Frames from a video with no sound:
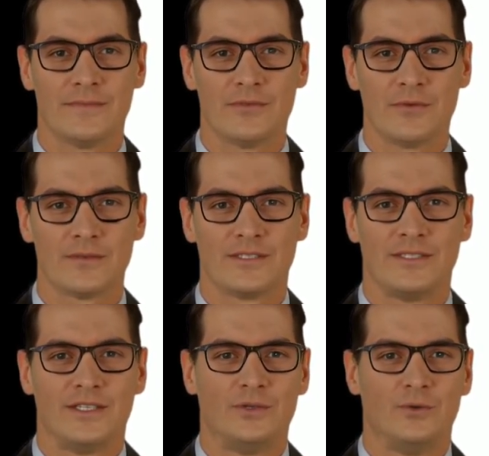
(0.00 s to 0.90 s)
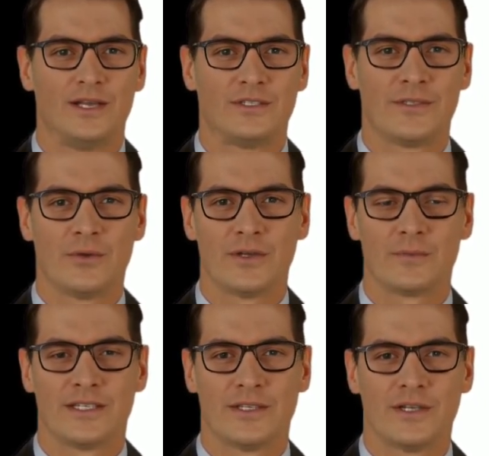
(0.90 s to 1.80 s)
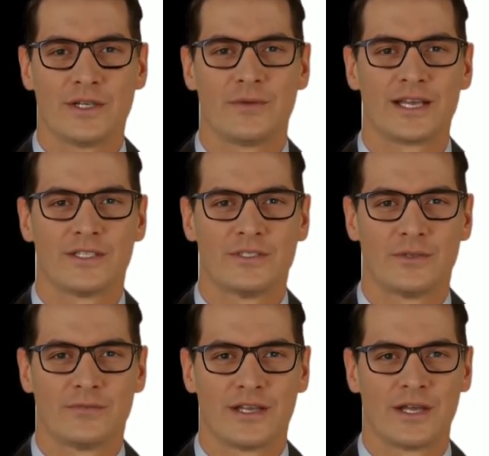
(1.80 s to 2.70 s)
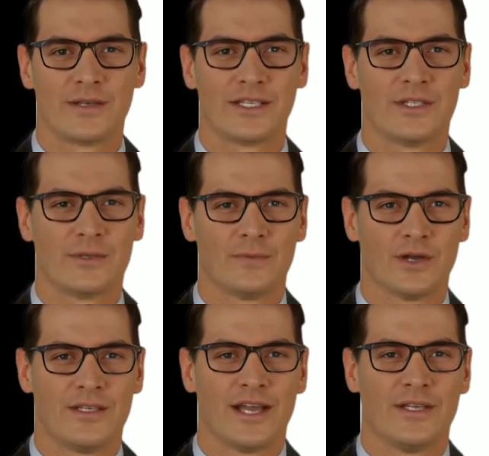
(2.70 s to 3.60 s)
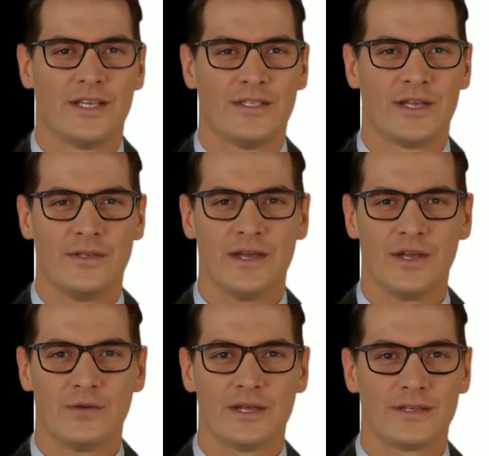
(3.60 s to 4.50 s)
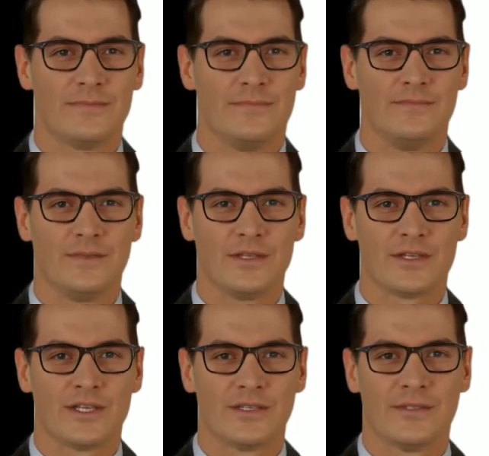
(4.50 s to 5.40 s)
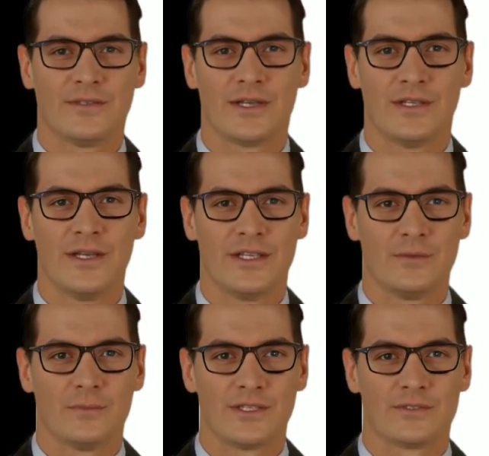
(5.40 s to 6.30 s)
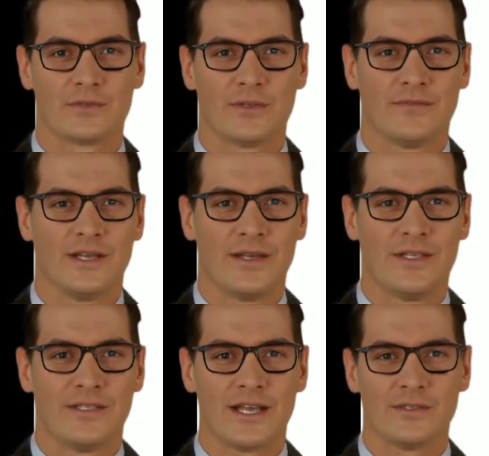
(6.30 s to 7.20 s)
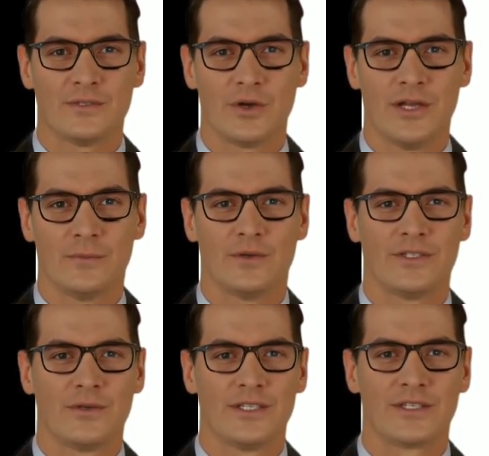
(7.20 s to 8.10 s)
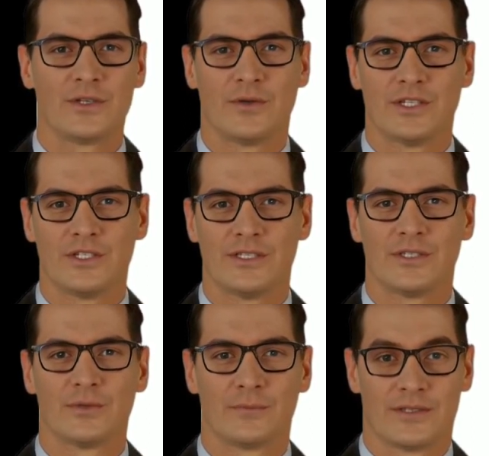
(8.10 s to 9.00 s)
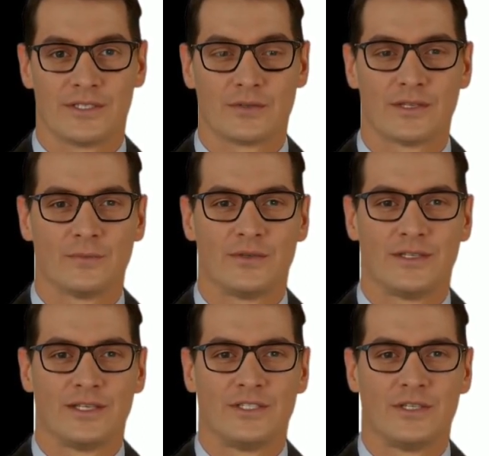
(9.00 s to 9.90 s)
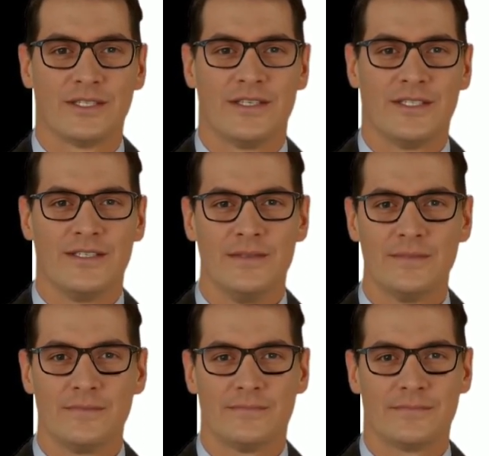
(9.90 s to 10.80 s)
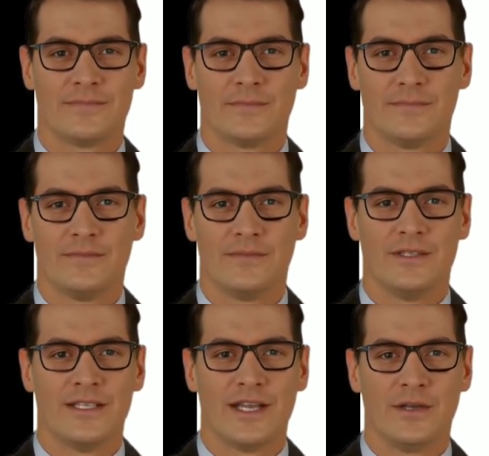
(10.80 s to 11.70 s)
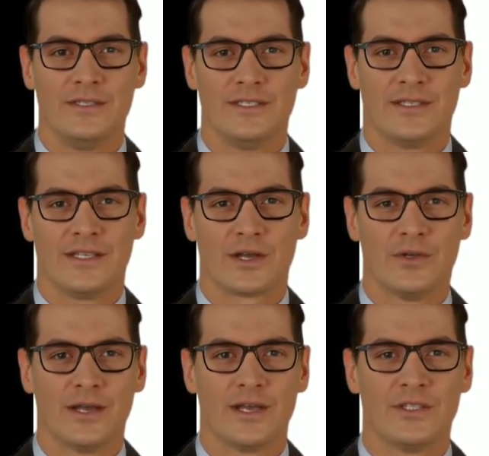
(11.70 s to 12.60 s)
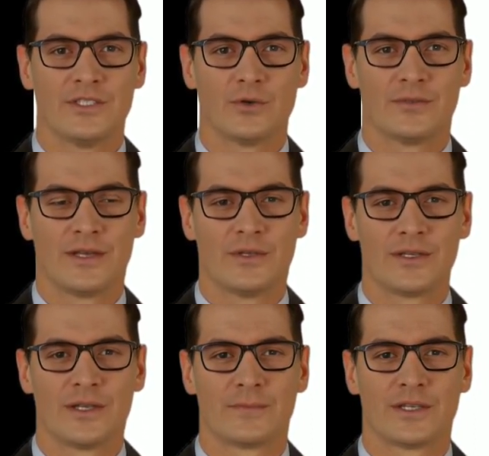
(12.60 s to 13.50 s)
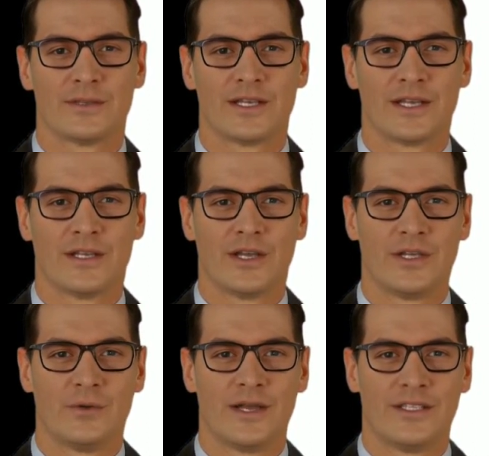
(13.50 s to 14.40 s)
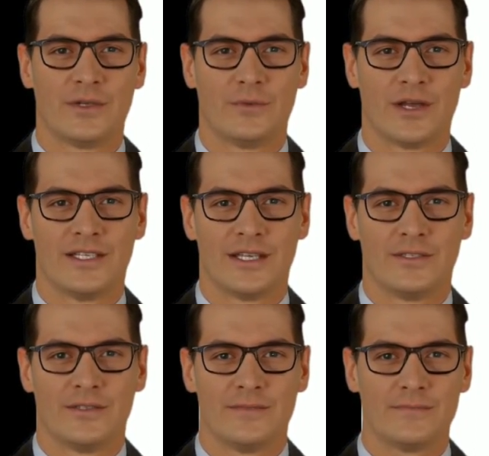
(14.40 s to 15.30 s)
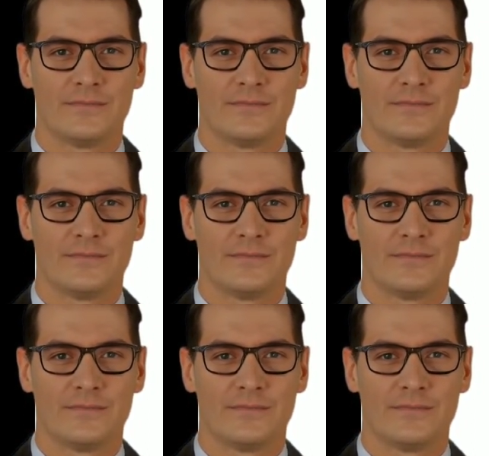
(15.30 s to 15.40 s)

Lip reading: From the civil rights movement in the US to the fight against apartheid in South Africa, Gandhi's teachings of peaceful defiance have spurred multiple generations to pursue liberty and justice. The Salt Satyagraha showed that with commitment and non-aggressive protest,